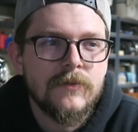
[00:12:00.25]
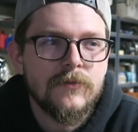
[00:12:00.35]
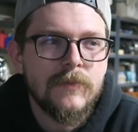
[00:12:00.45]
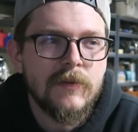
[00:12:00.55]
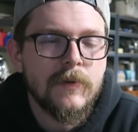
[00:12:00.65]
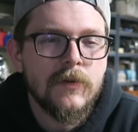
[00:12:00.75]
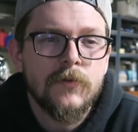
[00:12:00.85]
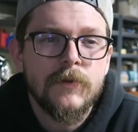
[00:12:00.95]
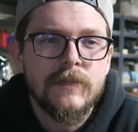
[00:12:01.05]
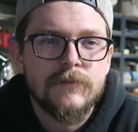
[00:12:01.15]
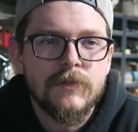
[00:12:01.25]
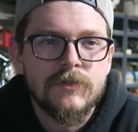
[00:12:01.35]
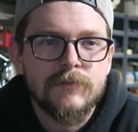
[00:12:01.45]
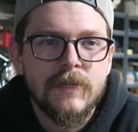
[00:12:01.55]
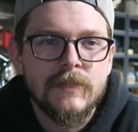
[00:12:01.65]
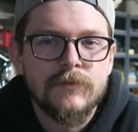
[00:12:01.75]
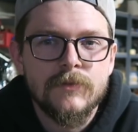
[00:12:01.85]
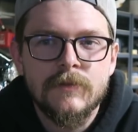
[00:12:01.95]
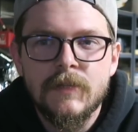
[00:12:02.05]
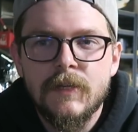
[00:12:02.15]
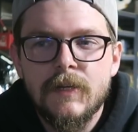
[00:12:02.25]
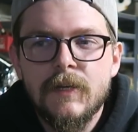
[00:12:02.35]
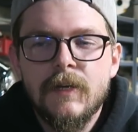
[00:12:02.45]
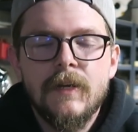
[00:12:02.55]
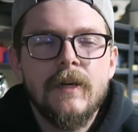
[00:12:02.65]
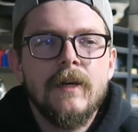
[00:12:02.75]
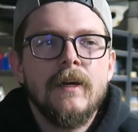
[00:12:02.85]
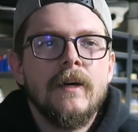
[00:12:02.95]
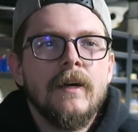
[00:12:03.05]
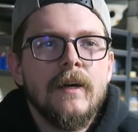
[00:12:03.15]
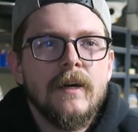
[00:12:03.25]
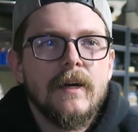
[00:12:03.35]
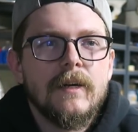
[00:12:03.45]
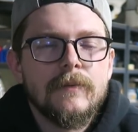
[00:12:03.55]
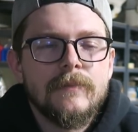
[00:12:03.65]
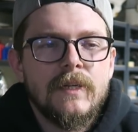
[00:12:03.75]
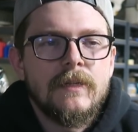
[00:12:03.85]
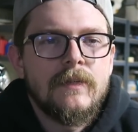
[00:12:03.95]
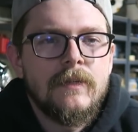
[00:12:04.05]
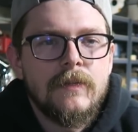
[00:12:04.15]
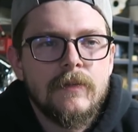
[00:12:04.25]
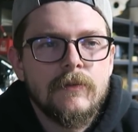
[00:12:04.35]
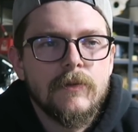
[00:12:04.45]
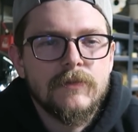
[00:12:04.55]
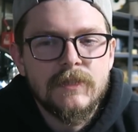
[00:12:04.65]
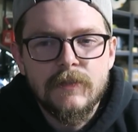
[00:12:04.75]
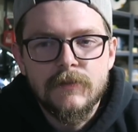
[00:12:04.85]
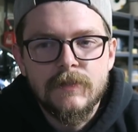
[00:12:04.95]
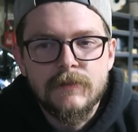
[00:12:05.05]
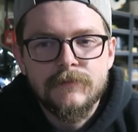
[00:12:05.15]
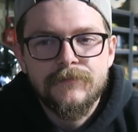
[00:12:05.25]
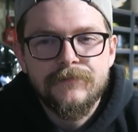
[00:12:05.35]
to make my own way as much as possible. What was the other thing?